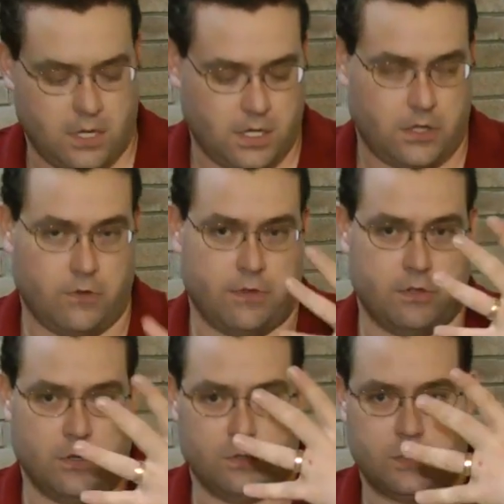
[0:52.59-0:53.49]
you
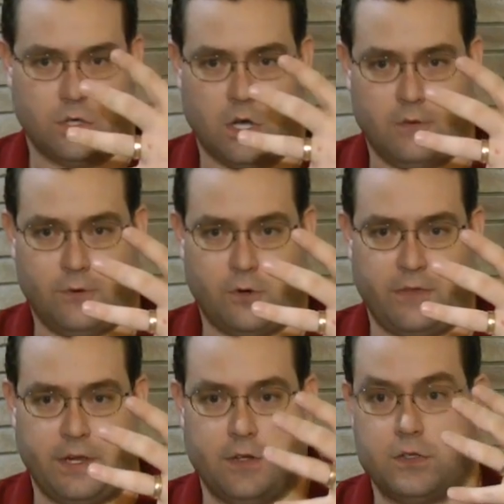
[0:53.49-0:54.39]
use all 4
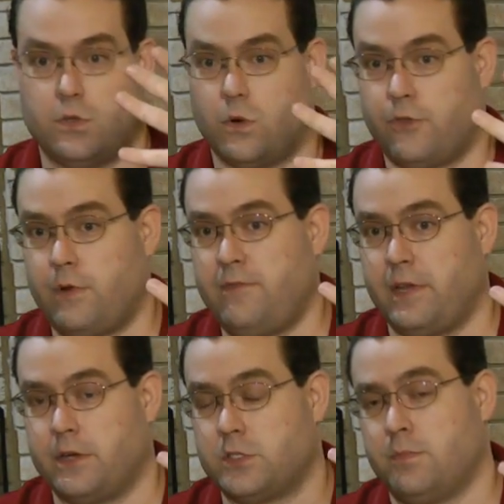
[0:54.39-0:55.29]
fingers or 3
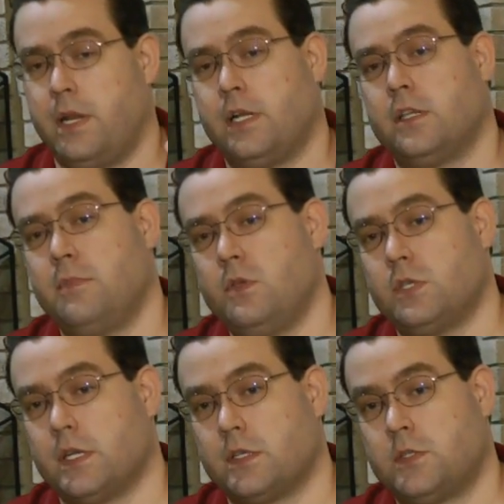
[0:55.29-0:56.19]
fingers depending on the
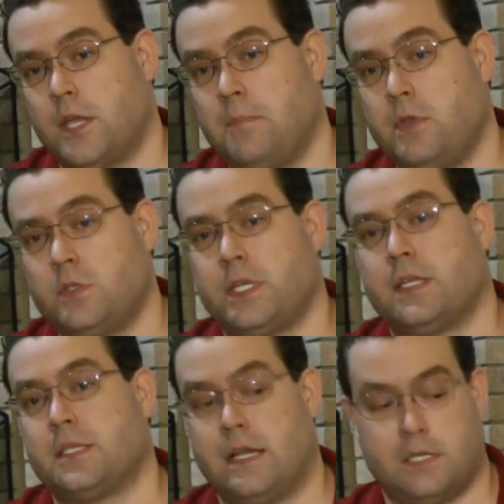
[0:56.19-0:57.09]
music. Some music it
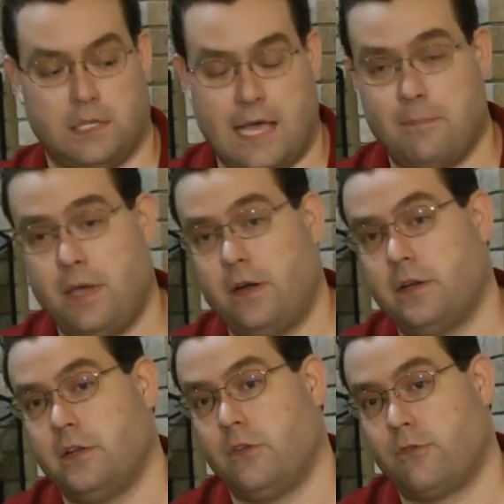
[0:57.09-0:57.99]
sounds a lot better to
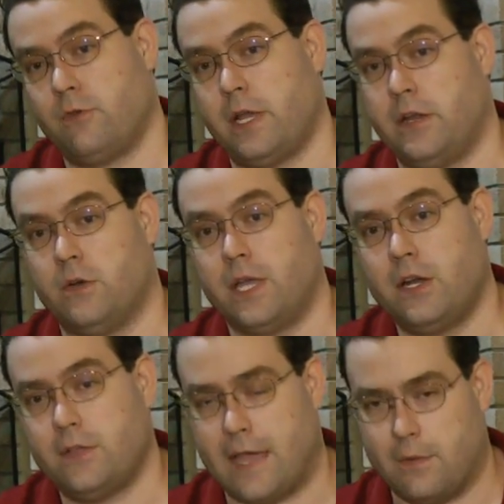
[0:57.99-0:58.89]
do 3, and you'll
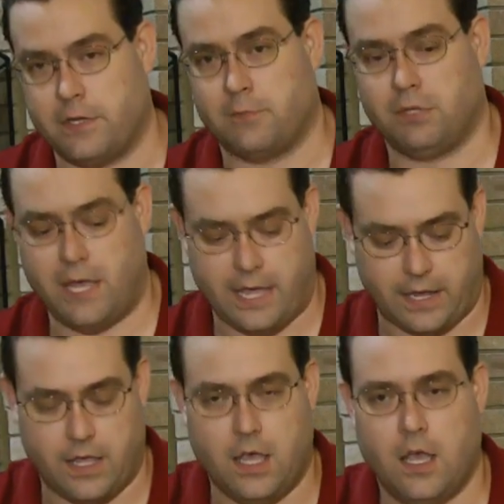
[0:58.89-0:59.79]
hear that when you're playing.
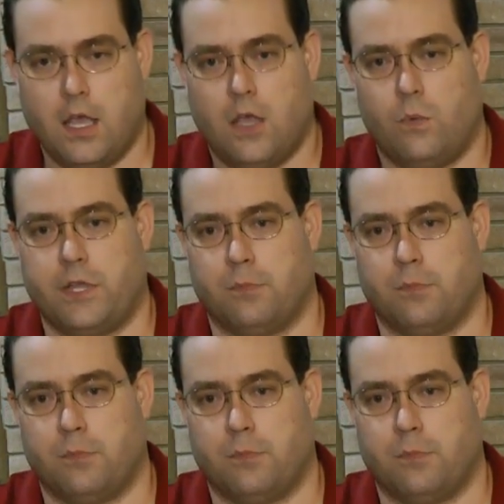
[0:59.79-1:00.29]
See,